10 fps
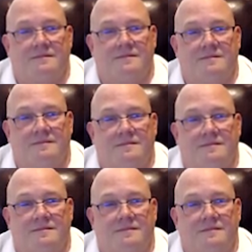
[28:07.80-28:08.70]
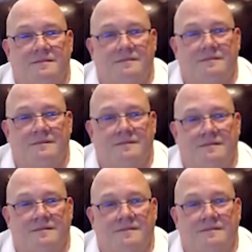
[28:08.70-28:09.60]

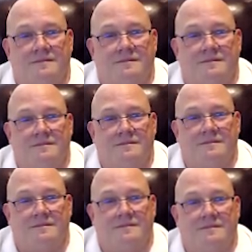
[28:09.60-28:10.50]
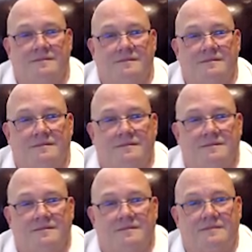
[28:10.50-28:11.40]

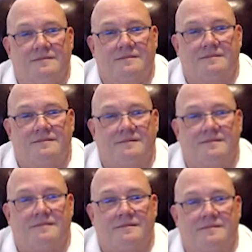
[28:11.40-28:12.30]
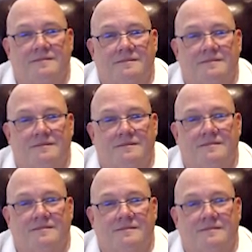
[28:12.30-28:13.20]

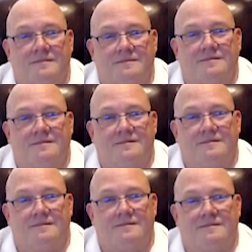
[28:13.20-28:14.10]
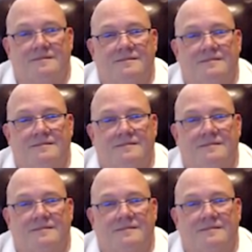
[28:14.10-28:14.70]
This person isn't speaking.